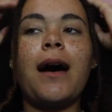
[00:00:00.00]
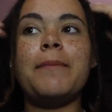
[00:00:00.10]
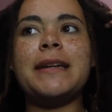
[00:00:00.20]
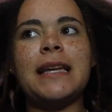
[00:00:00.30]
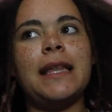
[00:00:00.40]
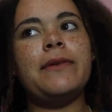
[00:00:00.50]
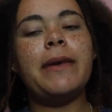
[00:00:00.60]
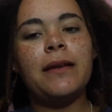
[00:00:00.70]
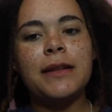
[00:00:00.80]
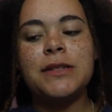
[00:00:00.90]
Because I live
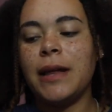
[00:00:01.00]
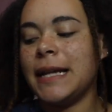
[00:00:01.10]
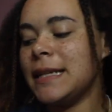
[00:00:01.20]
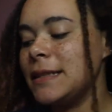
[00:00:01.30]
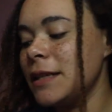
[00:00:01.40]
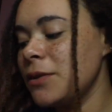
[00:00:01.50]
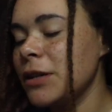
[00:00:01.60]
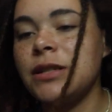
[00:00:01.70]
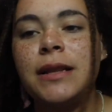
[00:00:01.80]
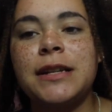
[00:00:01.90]
in Maryland, so like it's in-state
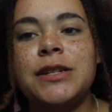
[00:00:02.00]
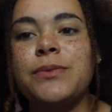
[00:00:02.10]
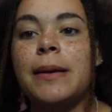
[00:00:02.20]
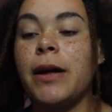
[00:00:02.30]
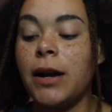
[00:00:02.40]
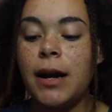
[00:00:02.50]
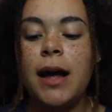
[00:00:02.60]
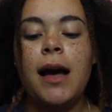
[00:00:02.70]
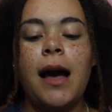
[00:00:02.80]
tuition, and that's just way better.